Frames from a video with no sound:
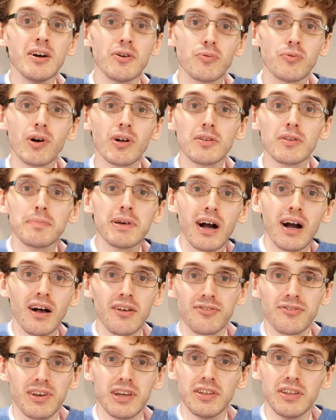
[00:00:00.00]
will be
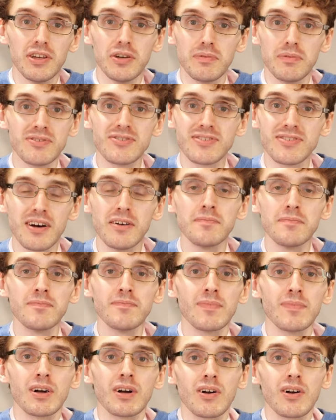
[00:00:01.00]
asking you in
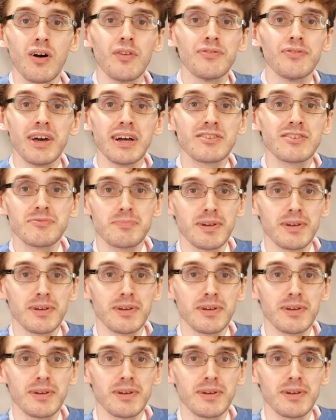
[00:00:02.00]
some context,